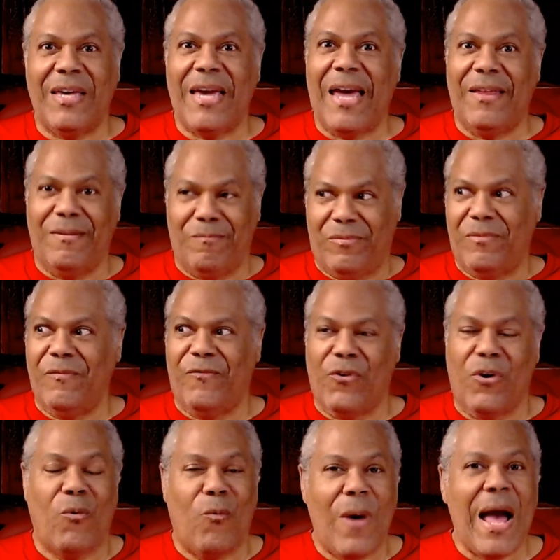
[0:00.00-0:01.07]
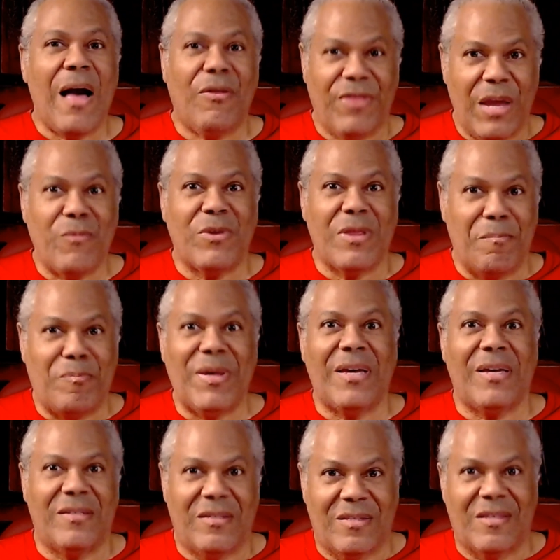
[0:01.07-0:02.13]
And for a while, they were the
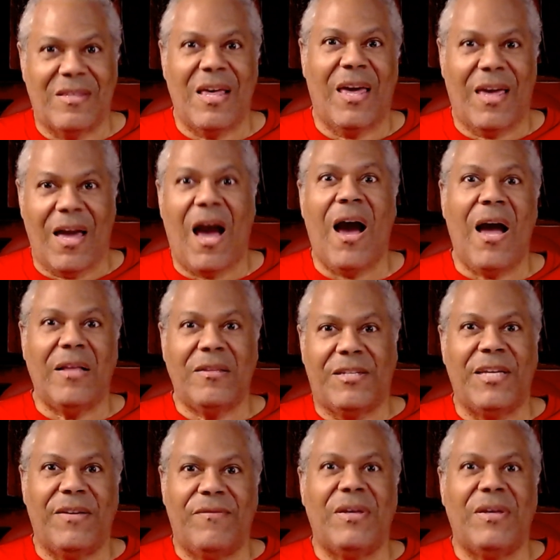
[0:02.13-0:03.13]
biggest thing on TV